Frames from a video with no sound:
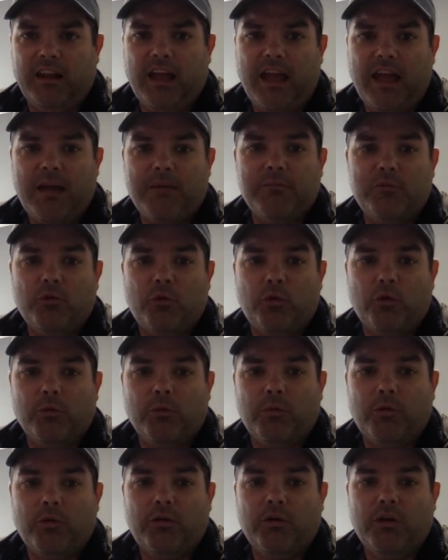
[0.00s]

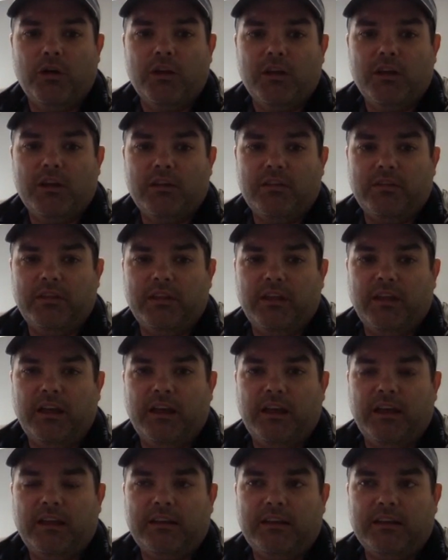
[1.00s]
abnormal
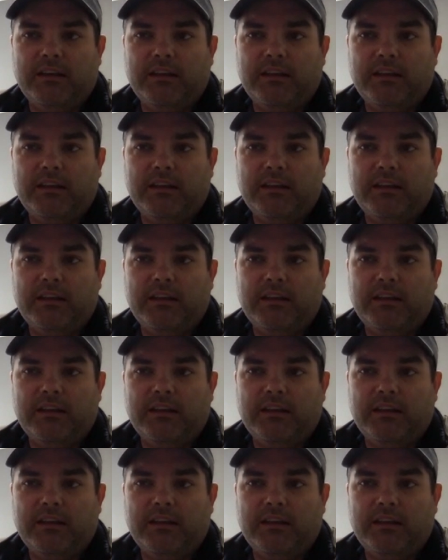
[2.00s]
that